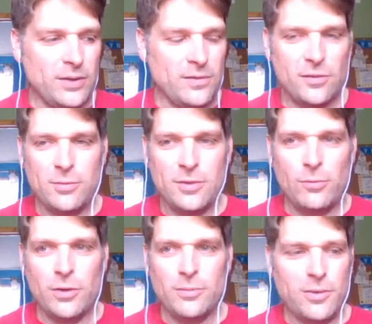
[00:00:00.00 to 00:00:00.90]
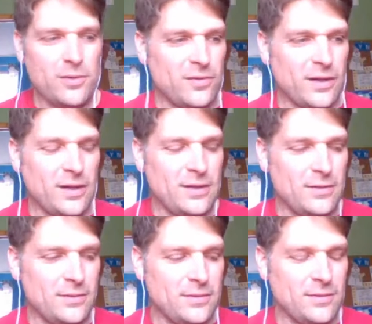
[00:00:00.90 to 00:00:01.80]
still be one person I
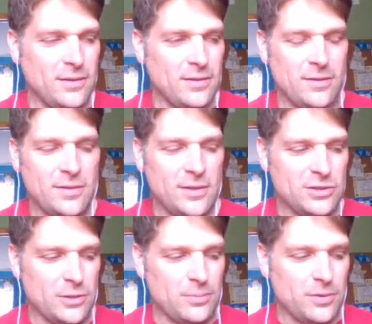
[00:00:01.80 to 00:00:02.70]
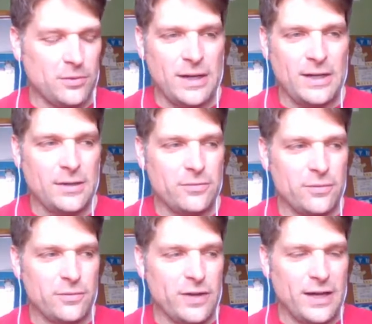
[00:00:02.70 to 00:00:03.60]
need to touch up the grading
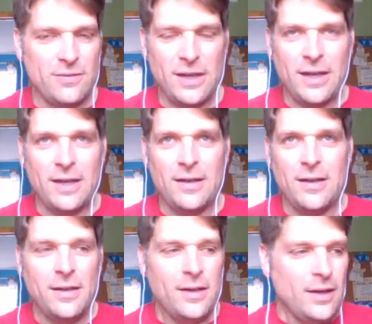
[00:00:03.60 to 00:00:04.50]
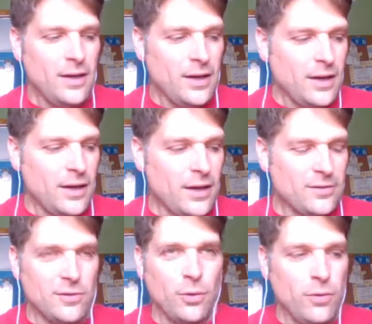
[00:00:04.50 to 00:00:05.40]
for 5A.
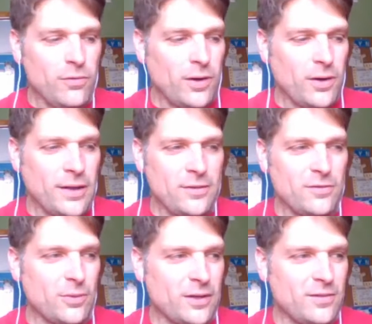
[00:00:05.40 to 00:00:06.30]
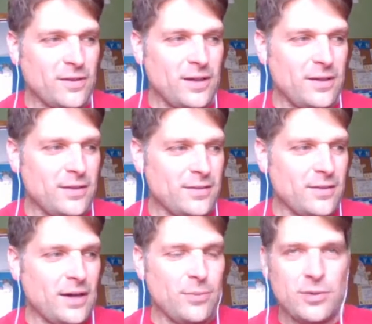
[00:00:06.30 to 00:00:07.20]
So overall, I just want to say that
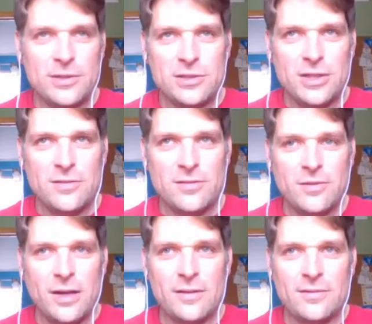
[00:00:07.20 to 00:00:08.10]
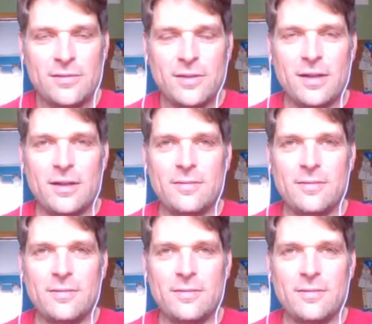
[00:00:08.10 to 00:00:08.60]
I appreciate you guys